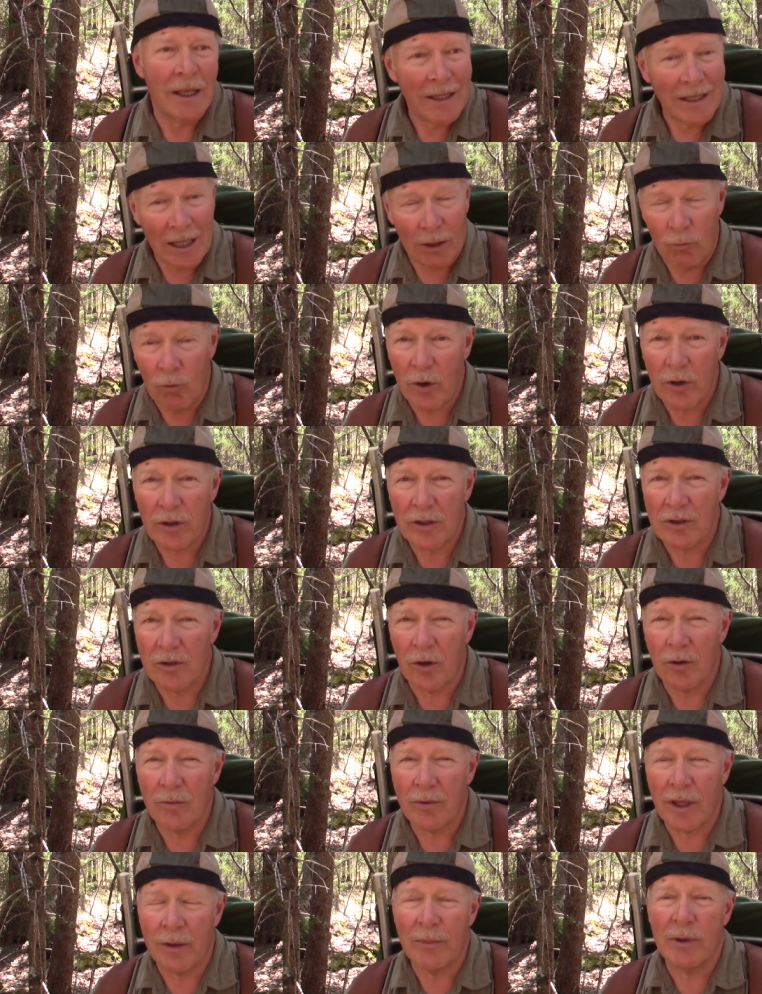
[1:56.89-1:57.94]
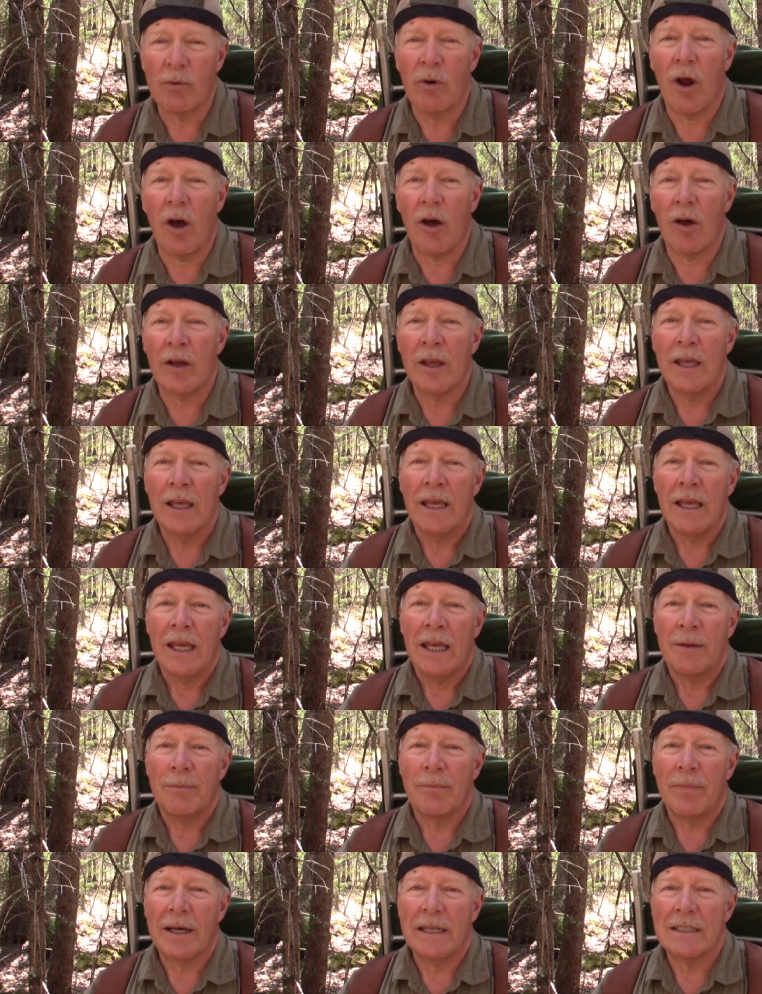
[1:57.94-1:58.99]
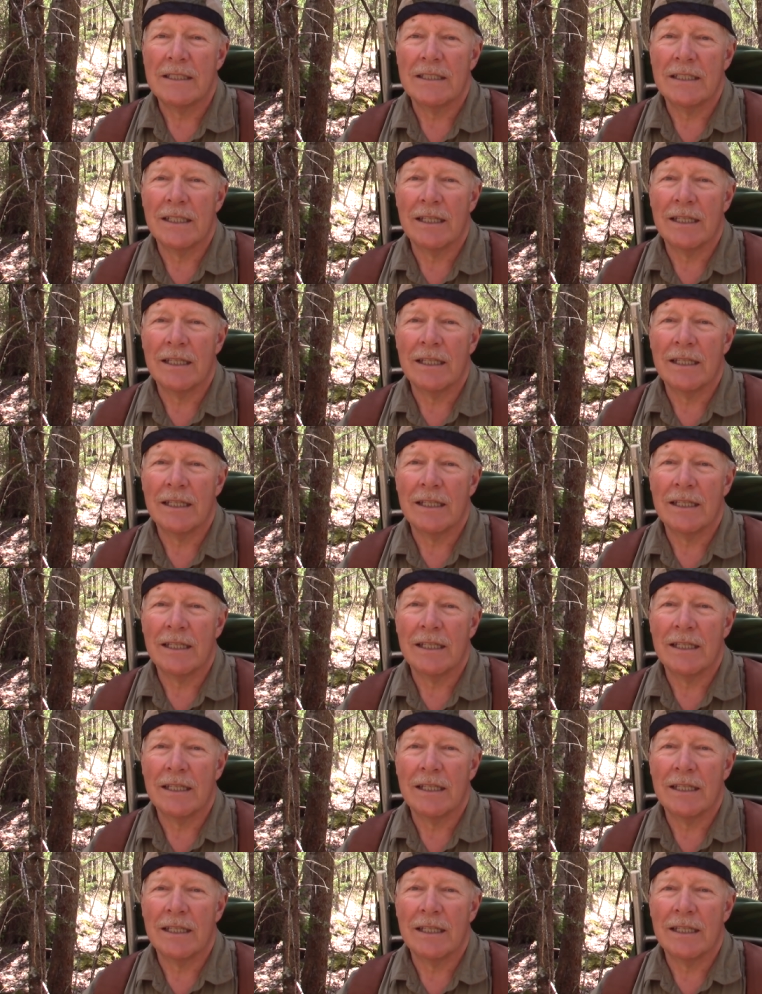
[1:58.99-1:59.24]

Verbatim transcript: They work, don't get me wrong, but